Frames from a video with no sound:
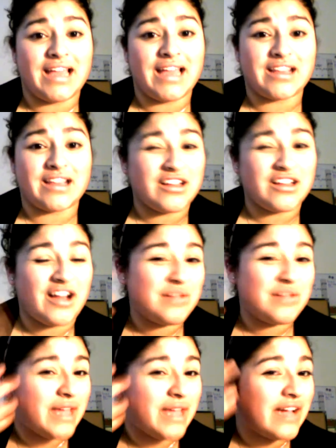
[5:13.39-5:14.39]
It got caught
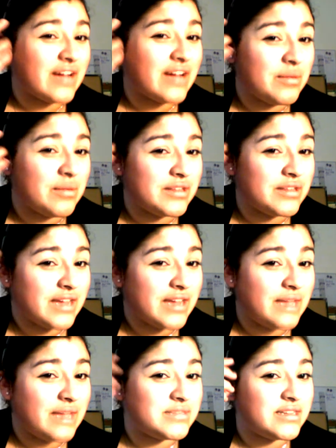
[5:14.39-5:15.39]
in my hair a couple of
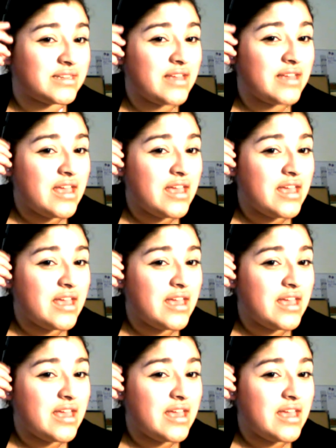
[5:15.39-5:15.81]
times, and